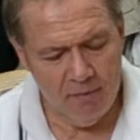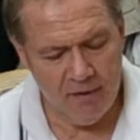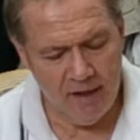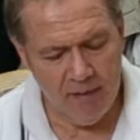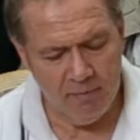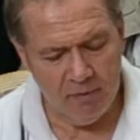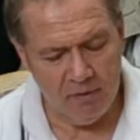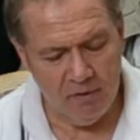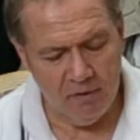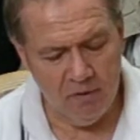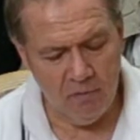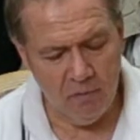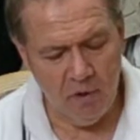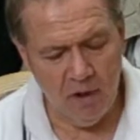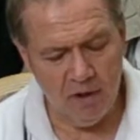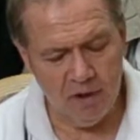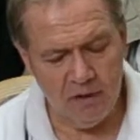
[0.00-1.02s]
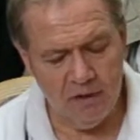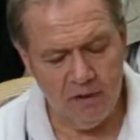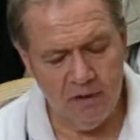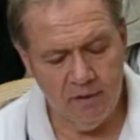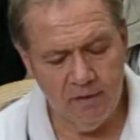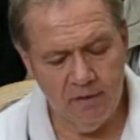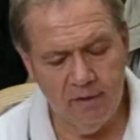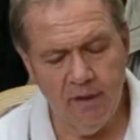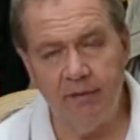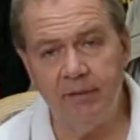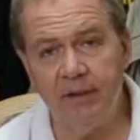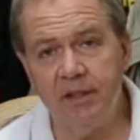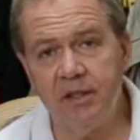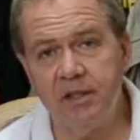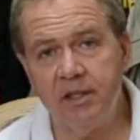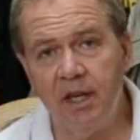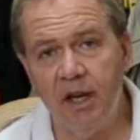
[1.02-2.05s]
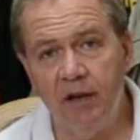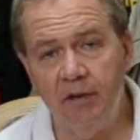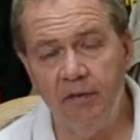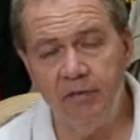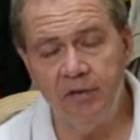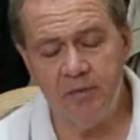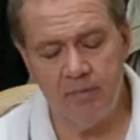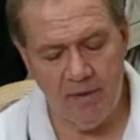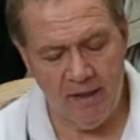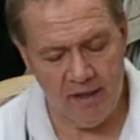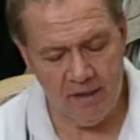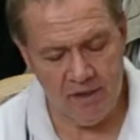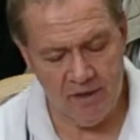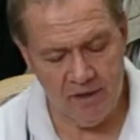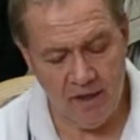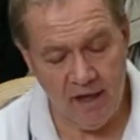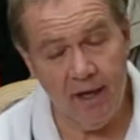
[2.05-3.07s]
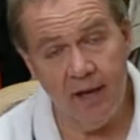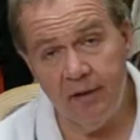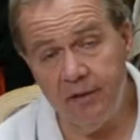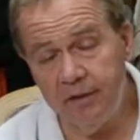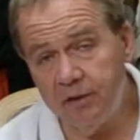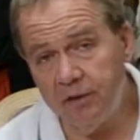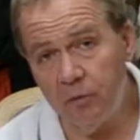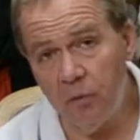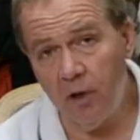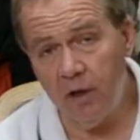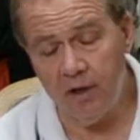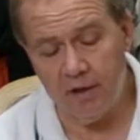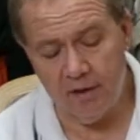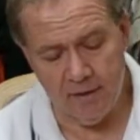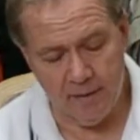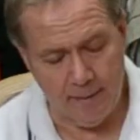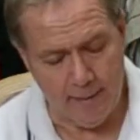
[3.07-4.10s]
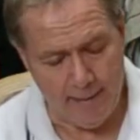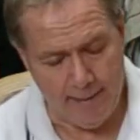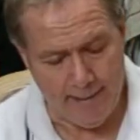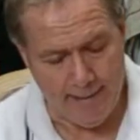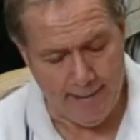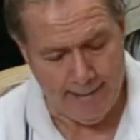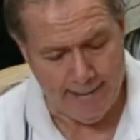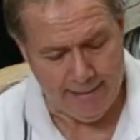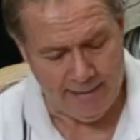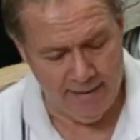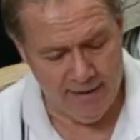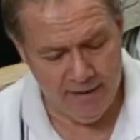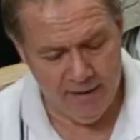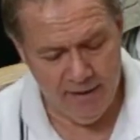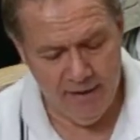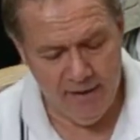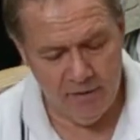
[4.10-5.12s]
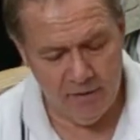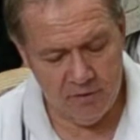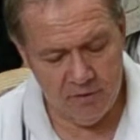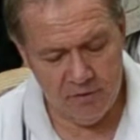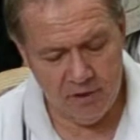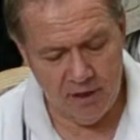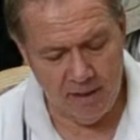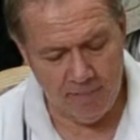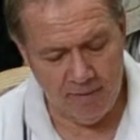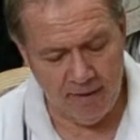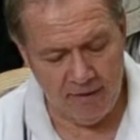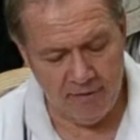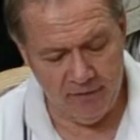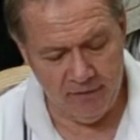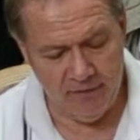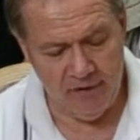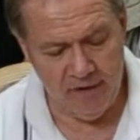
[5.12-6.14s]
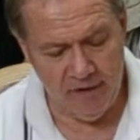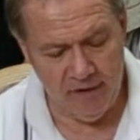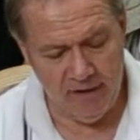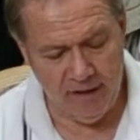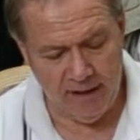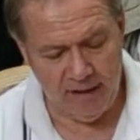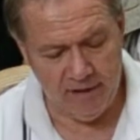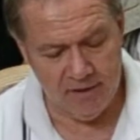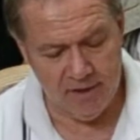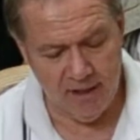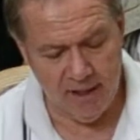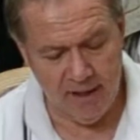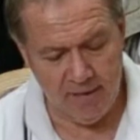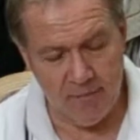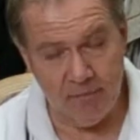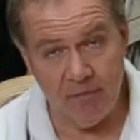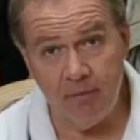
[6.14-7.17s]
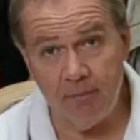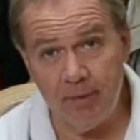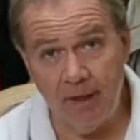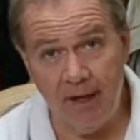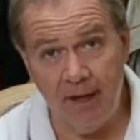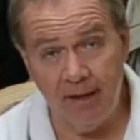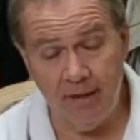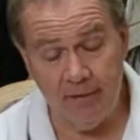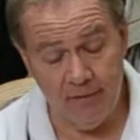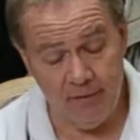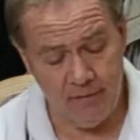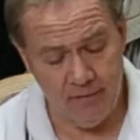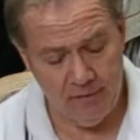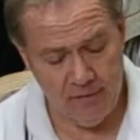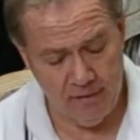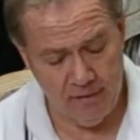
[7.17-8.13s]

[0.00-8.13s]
of April, water, loving self, splashes higher into water. Needles drop on scene, on time, from pines.